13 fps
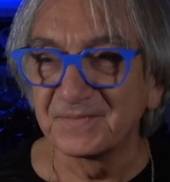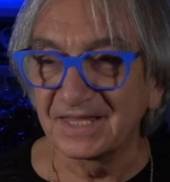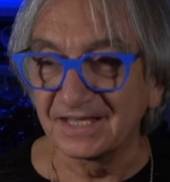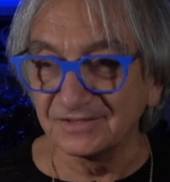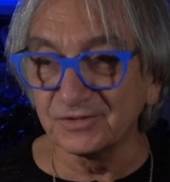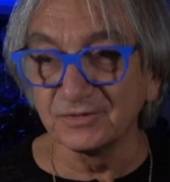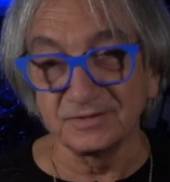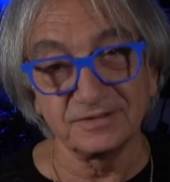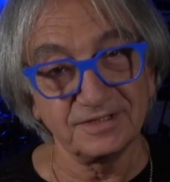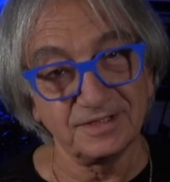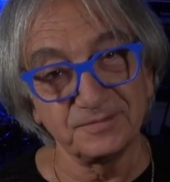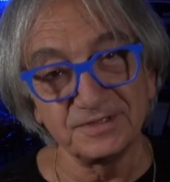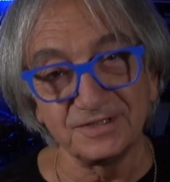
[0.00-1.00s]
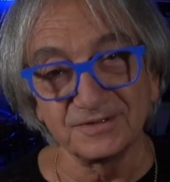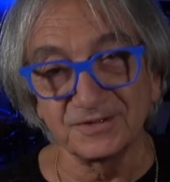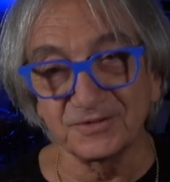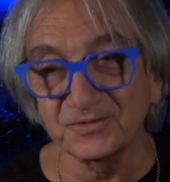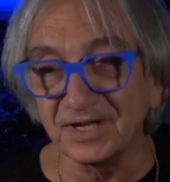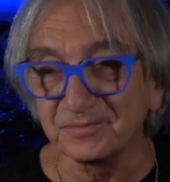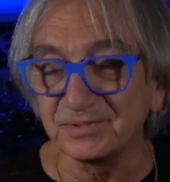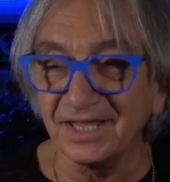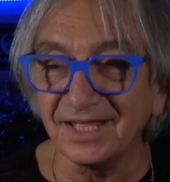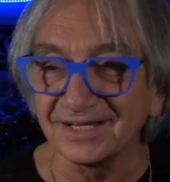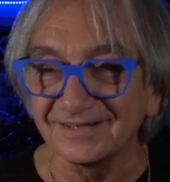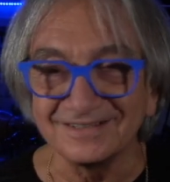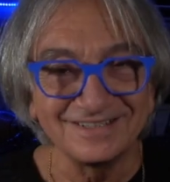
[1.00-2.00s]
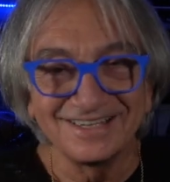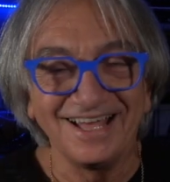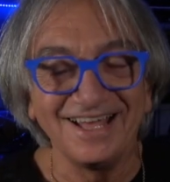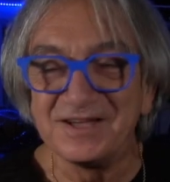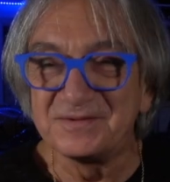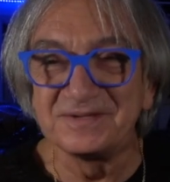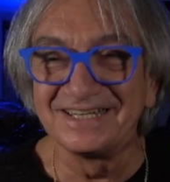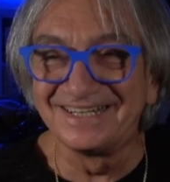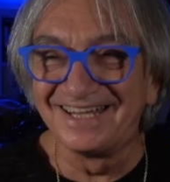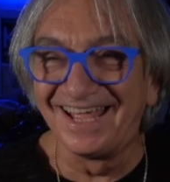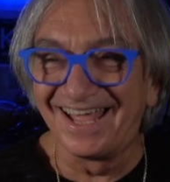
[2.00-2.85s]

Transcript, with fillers: Because you're, I mean, you're a great player. I mean,